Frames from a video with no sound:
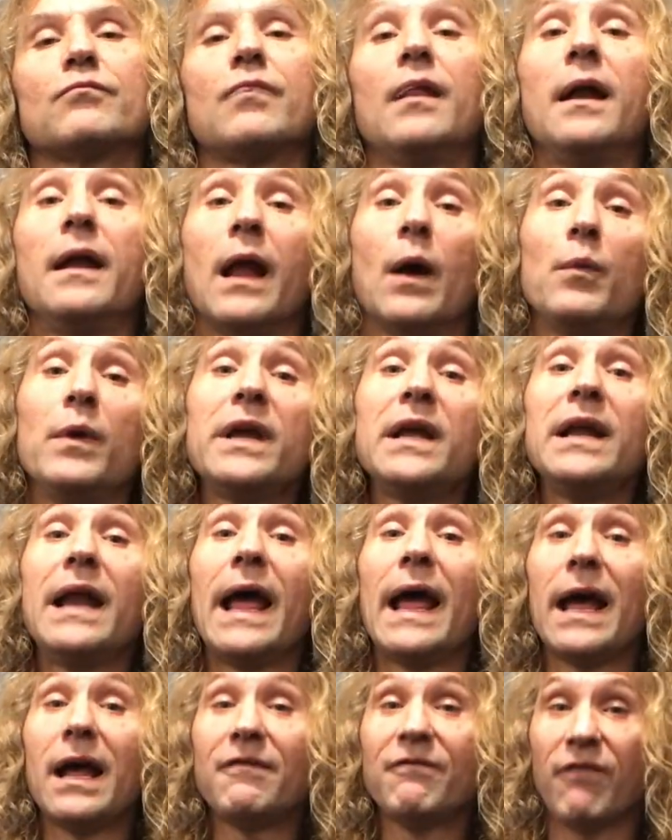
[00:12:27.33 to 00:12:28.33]
Now we can
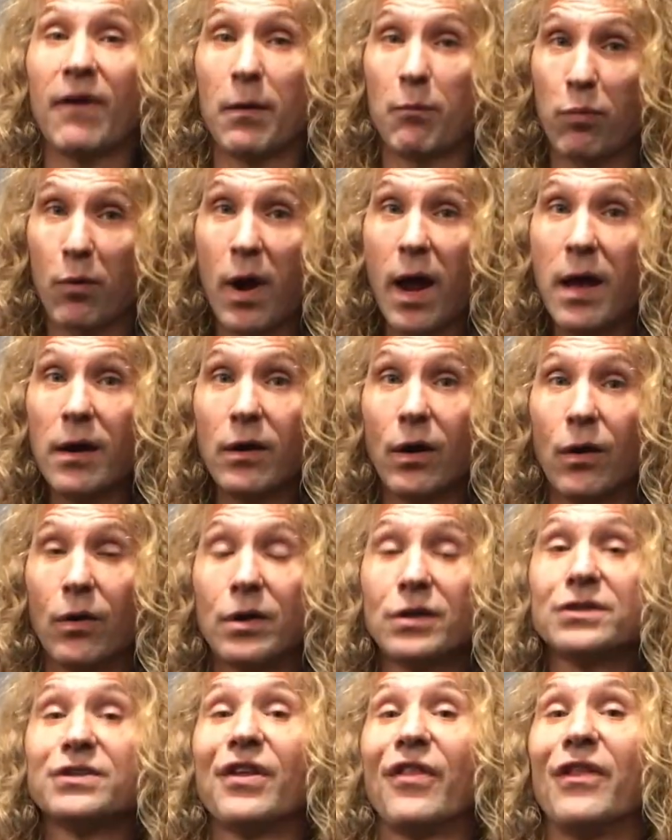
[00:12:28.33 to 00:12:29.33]
add vibrato
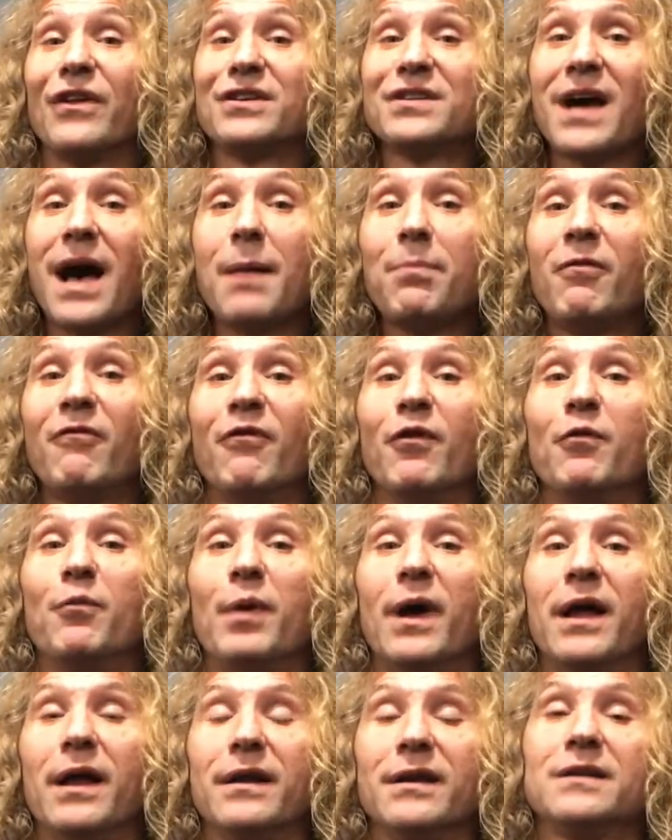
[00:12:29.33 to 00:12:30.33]
to the top of the
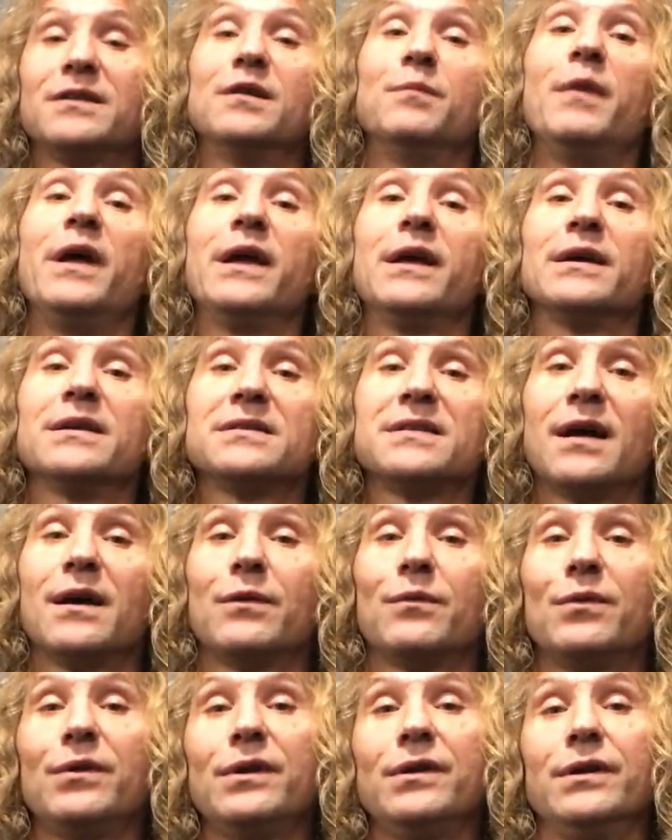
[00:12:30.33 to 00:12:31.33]
bend to make it
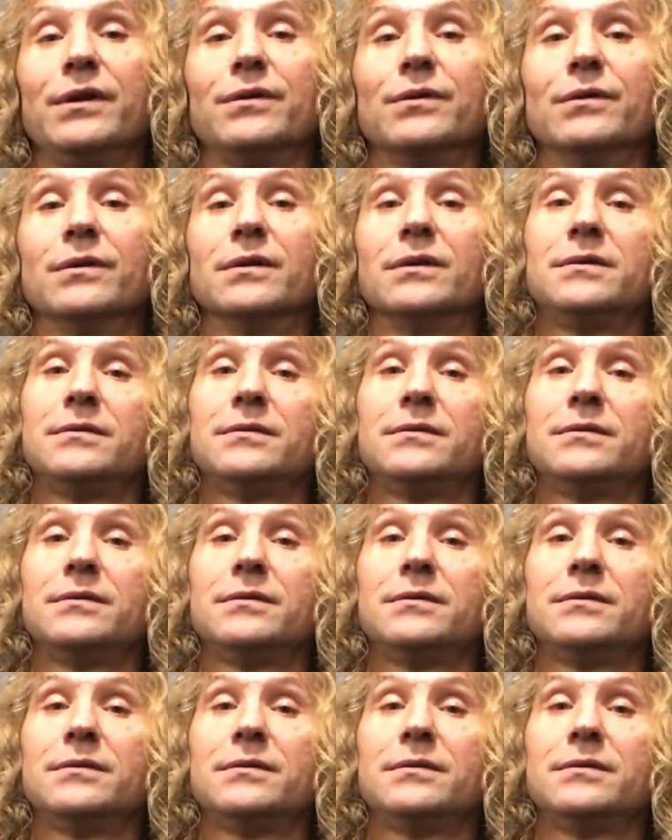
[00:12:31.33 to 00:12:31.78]
sound really cool.